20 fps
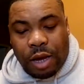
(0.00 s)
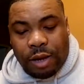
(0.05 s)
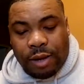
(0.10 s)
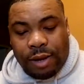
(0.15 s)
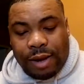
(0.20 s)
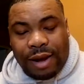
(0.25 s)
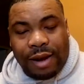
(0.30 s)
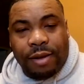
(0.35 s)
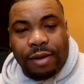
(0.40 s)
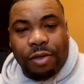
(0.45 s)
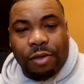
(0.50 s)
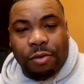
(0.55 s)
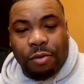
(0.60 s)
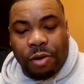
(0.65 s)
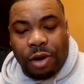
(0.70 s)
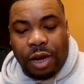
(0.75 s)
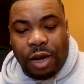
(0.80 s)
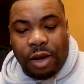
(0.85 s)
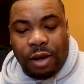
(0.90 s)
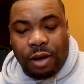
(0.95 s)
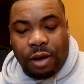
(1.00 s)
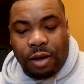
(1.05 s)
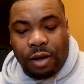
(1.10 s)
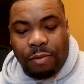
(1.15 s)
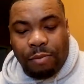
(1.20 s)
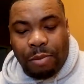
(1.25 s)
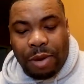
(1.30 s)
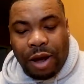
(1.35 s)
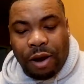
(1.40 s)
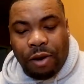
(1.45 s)
Tekken 3,
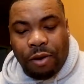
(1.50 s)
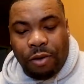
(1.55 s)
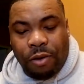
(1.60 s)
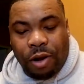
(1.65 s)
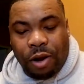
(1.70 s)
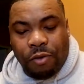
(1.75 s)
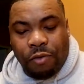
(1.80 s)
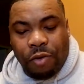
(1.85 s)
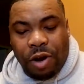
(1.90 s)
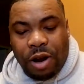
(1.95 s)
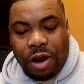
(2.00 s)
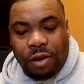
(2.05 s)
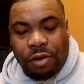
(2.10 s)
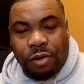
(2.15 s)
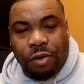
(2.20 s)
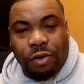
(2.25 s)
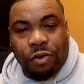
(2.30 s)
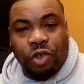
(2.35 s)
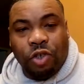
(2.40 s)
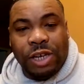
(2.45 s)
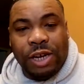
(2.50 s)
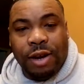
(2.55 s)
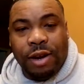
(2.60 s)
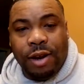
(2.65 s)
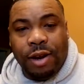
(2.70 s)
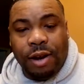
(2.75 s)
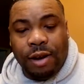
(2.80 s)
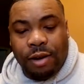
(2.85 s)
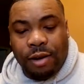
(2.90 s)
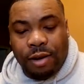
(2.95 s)
Battle Arena
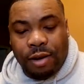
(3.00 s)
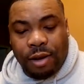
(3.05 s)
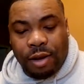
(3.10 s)
Toshiden,